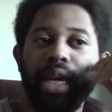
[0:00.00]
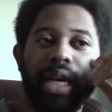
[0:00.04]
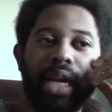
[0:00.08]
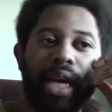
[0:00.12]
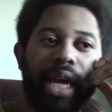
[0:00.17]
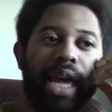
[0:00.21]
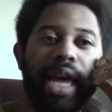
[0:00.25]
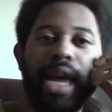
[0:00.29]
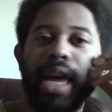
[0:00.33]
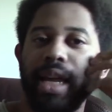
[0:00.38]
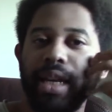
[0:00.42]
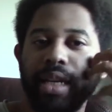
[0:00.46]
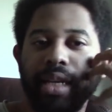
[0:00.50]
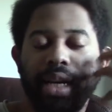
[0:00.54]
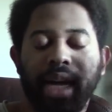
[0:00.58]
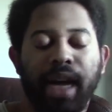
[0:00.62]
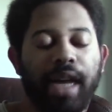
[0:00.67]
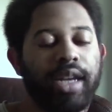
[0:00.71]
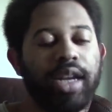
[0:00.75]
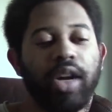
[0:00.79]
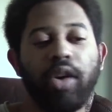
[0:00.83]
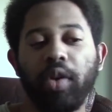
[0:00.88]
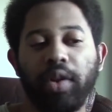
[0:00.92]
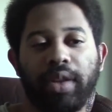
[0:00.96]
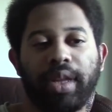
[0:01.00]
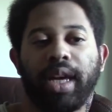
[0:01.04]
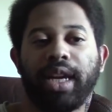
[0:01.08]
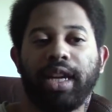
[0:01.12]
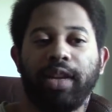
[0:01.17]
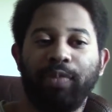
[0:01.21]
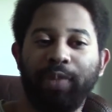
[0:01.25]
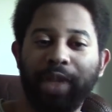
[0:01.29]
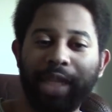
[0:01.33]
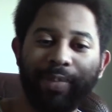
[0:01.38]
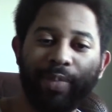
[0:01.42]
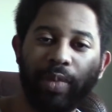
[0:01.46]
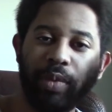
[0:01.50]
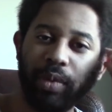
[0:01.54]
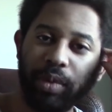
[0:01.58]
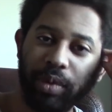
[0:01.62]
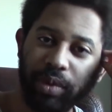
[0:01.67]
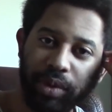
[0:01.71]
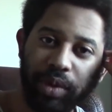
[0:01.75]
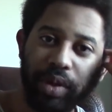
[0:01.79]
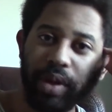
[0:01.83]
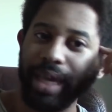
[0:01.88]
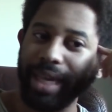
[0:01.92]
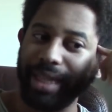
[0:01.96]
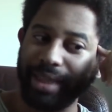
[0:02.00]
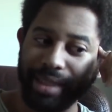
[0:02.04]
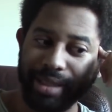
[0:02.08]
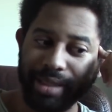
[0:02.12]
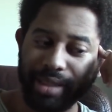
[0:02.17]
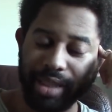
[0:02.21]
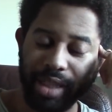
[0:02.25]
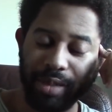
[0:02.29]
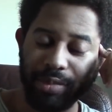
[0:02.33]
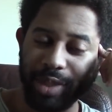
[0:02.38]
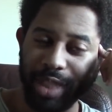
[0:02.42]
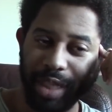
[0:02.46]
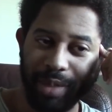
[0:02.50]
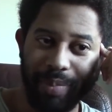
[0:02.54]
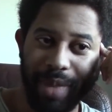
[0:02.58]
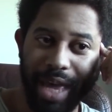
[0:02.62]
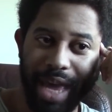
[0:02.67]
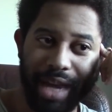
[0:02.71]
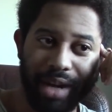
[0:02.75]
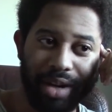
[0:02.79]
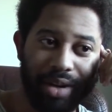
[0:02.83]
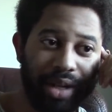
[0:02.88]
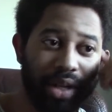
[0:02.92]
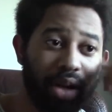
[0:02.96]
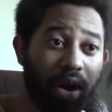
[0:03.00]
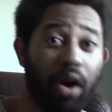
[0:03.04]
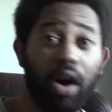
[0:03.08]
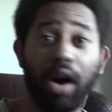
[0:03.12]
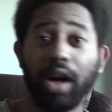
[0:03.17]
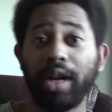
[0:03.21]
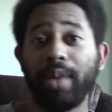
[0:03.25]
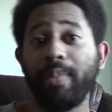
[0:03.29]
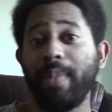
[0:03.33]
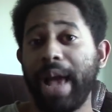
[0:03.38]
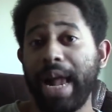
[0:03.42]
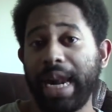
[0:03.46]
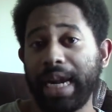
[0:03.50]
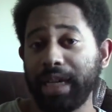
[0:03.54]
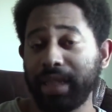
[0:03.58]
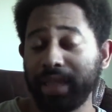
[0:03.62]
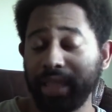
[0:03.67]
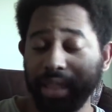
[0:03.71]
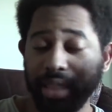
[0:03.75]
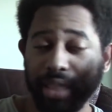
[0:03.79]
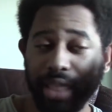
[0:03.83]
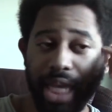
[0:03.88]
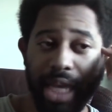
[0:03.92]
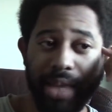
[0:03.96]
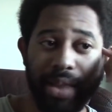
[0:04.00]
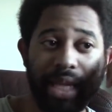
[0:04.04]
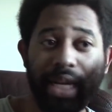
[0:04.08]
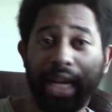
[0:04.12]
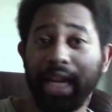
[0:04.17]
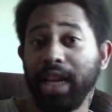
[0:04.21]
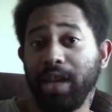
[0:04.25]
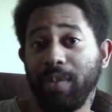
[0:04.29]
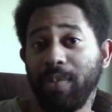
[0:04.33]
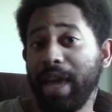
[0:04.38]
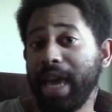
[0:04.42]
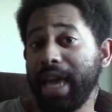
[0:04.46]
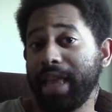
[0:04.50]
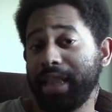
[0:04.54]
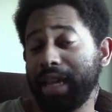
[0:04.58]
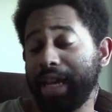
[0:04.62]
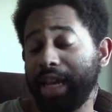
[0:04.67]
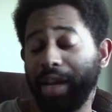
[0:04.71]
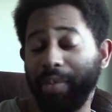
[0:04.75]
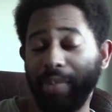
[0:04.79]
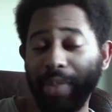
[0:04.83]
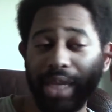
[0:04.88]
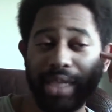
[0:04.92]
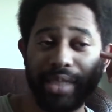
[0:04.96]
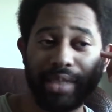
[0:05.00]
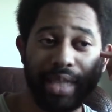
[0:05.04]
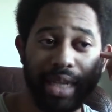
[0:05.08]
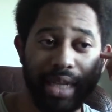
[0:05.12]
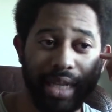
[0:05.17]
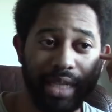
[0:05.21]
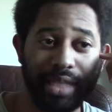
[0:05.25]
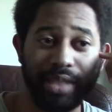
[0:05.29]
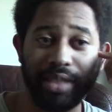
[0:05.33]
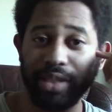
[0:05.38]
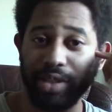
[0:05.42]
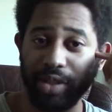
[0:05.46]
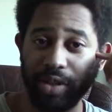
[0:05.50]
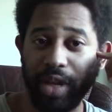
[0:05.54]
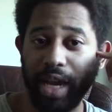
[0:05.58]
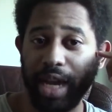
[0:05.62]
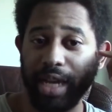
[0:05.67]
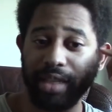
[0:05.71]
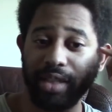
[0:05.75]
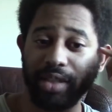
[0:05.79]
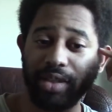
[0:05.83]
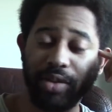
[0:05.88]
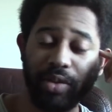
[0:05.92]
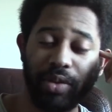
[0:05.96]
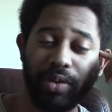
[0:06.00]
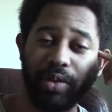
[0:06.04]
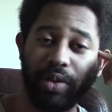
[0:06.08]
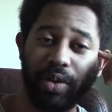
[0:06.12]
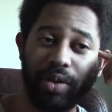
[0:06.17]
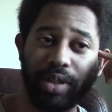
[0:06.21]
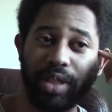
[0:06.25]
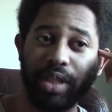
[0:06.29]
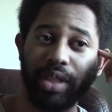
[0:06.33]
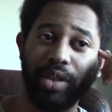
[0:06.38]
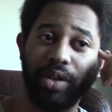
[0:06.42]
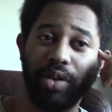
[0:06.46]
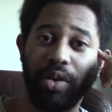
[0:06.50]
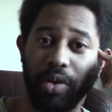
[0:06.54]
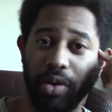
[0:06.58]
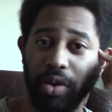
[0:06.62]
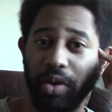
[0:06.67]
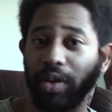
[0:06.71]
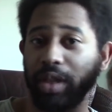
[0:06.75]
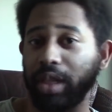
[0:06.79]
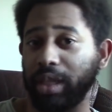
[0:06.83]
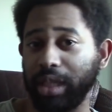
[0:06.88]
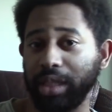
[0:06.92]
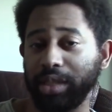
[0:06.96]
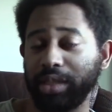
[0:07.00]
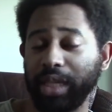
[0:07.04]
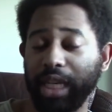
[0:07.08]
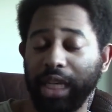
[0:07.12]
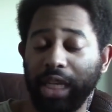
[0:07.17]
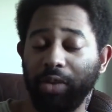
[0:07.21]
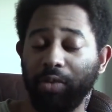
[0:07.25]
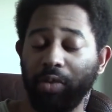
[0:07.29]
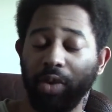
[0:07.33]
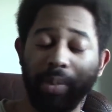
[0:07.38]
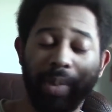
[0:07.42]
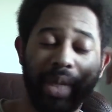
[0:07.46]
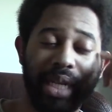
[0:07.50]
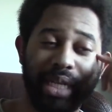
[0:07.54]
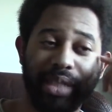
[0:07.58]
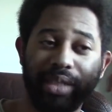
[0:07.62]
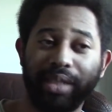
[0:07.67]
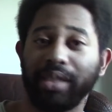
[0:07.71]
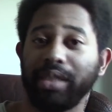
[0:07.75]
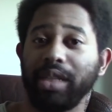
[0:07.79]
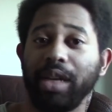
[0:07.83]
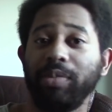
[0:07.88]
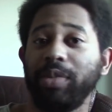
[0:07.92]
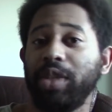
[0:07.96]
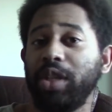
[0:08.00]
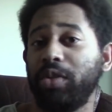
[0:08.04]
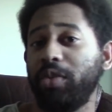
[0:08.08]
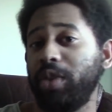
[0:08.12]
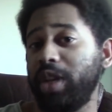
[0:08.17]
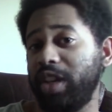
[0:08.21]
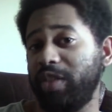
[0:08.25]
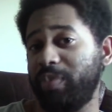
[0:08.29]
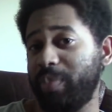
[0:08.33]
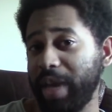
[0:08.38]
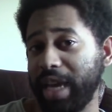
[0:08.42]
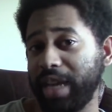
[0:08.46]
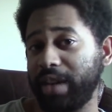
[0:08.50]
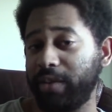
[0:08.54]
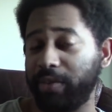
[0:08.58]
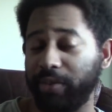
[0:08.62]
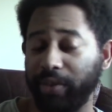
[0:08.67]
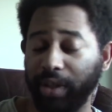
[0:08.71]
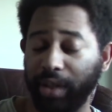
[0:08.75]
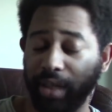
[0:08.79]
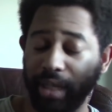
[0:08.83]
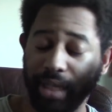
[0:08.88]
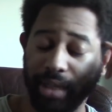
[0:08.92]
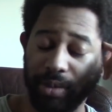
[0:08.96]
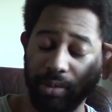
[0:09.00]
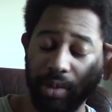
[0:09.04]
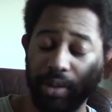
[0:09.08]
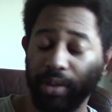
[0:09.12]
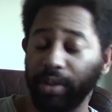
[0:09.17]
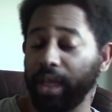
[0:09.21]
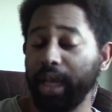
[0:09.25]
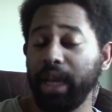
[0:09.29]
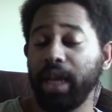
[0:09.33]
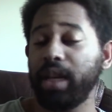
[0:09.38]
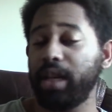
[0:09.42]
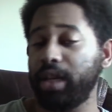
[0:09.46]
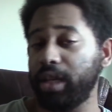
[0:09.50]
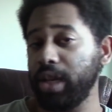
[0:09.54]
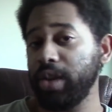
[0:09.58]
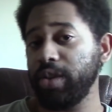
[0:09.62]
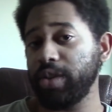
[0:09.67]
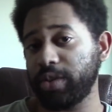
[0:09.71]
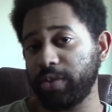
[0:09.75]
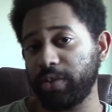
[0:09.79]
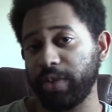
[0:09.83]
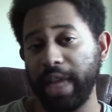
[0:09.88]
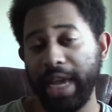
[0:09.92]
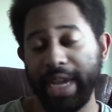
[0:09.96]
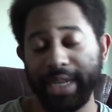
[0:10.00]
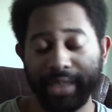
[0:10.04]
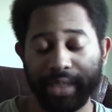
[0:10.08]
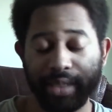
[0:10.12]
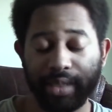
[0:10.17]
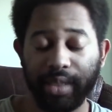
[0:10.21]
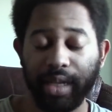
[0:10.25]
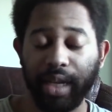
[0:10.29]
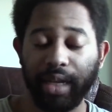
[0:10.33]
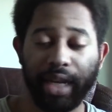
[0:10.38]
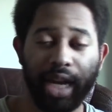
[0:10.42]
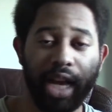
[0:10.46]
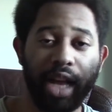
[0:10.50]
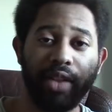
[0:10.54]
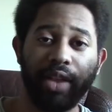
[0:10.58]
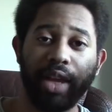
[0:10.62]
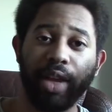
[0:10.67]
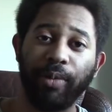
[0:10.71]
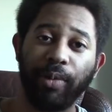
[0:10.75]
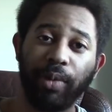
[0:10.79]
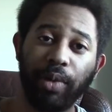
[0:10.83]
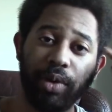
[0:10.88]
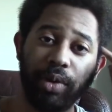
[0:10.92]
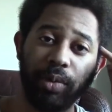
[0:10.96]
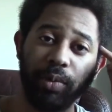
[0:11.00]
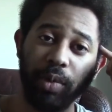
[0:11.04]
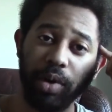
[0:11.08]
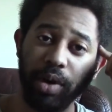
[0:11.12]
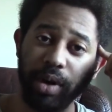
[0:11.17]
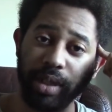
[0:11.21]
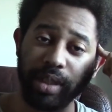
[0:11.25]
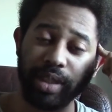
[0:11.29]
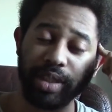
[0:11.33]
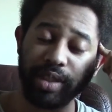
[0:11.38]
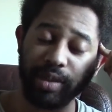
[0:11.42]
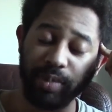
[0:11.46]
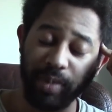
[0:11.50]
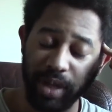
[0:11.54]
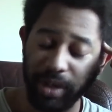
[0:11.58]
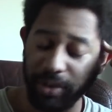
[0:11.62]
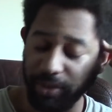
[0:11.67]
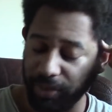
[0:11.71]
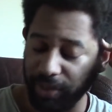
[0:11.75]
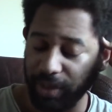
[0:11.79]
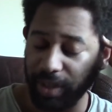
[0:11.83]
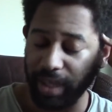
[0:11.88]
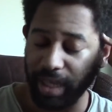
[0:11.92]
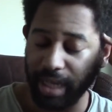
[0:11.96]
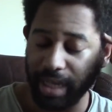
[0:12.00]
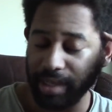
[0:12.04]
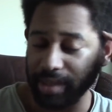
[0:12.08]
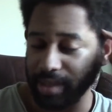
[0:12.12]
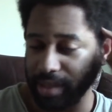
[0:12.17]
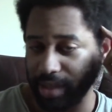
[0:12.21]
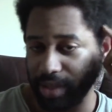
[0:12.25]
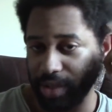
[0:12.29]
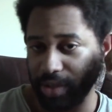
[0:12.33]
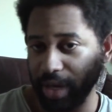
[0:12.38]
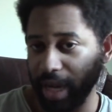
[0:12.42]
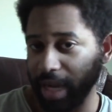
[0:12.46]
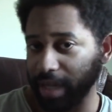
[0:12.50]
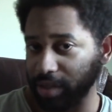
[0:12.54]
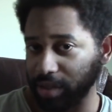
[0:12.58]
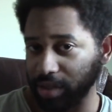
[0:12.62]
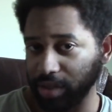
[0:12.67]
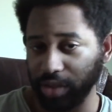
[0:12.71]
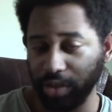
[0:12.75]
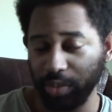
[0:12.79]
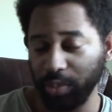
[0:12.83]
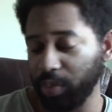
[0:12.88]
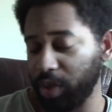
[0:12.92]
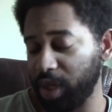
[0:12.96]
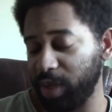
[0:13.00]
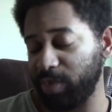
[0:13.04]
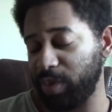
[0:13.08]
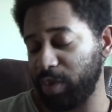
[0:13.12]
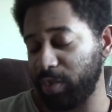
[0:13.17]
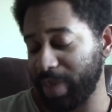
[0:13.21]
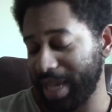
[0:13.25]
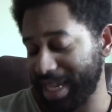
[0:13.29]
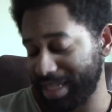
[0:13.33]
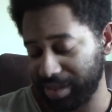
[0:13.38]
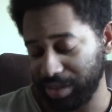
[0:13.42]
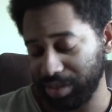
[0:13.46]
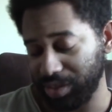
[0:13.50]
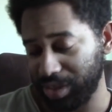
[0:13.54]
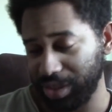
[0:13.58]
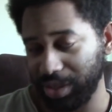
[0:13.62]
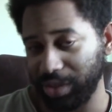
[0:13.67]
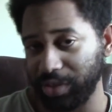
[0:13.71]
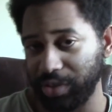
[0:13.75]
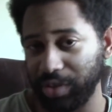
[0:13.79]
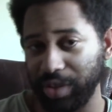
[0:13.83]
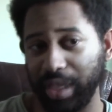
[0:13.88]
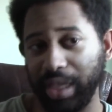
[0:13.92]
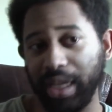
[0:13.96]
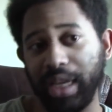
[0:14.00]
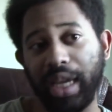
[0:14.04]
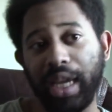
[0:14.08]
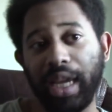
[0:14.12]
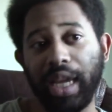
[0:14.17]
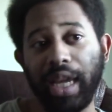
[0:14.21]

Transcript: And I know a lot of people look at this subject matter and automatically claim that any man that admits that he's attracted to a 13-year-old girl that looks like a woman is some degree of pedophilia. Well, newsflash, it's not how that word works. Pedophilia is an attraction to prepubescent children.